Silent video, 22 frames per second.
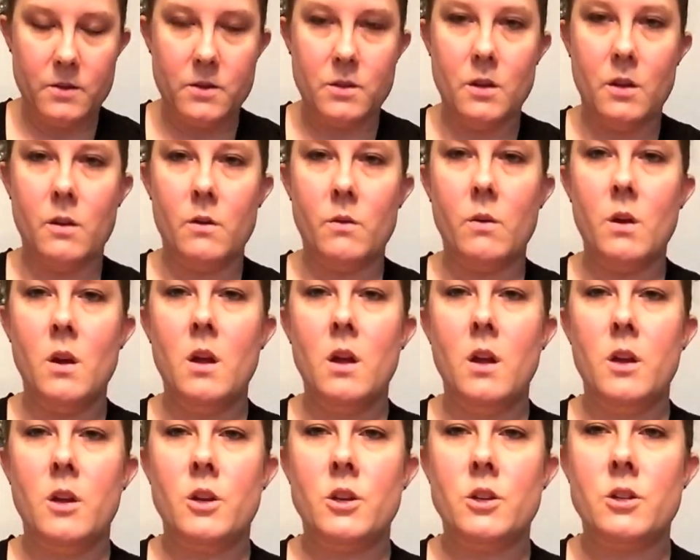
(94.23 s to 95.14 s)
So
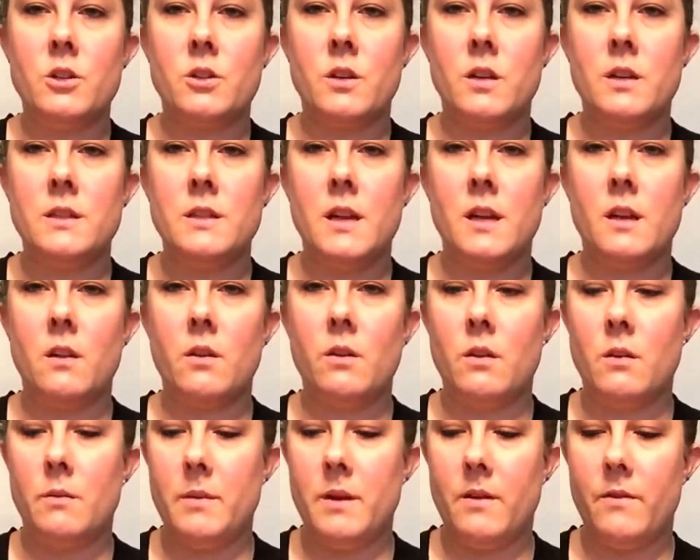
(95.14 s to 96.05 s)
you're just going to take a
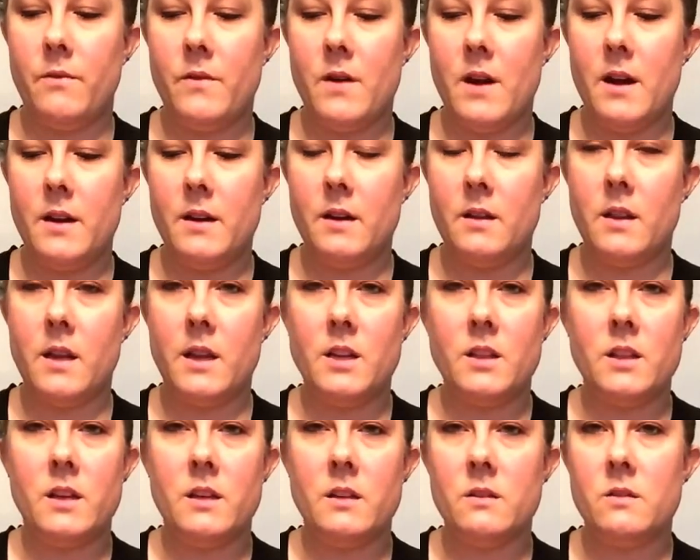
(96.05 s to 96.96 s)
little bit of fondant
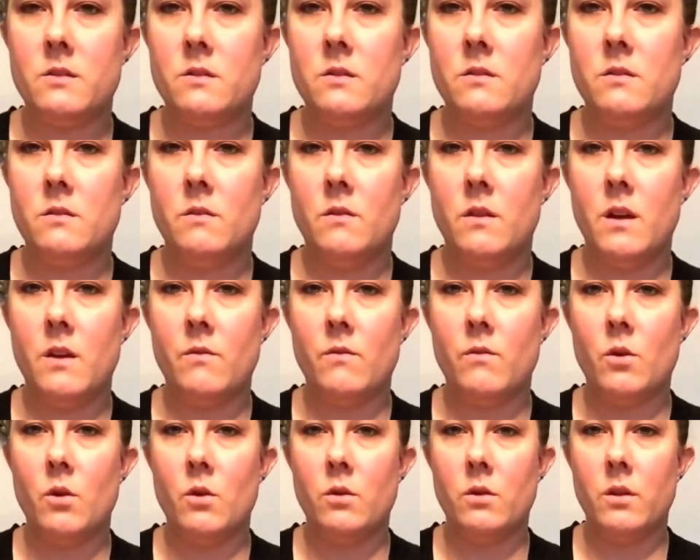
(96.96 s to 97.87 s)
like this and
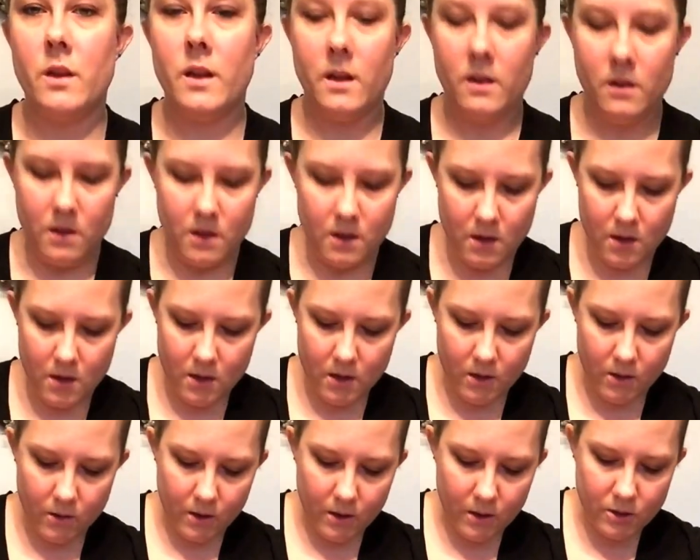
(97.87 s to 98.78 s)
roll it, and
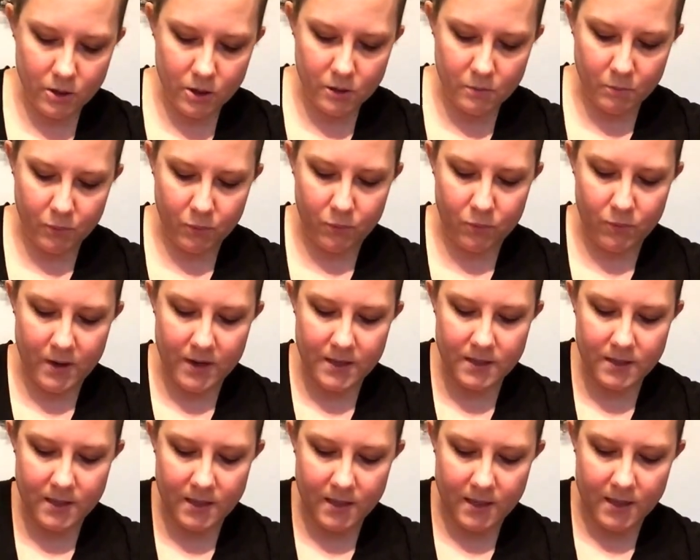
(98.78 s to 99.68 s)
you're going to just
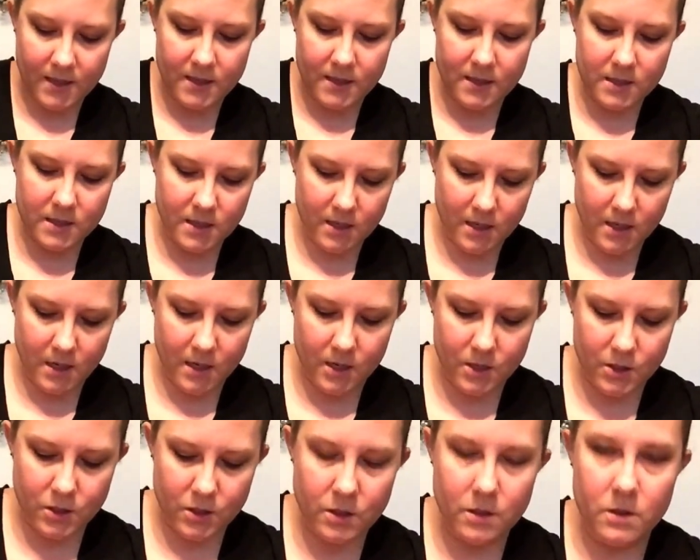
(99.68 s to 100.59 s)
press it into
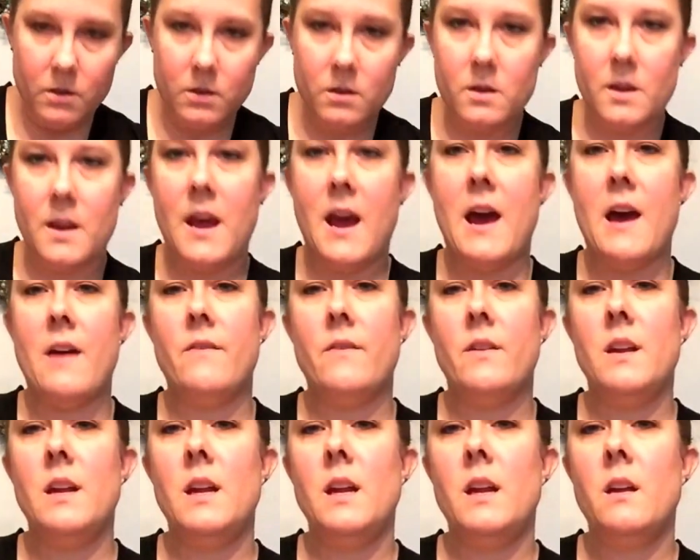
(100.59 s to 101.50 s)
each
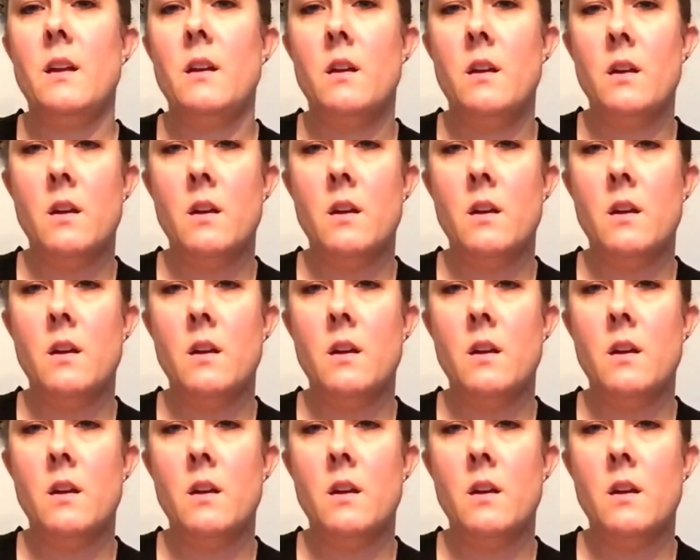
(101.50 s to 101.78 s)
cavity.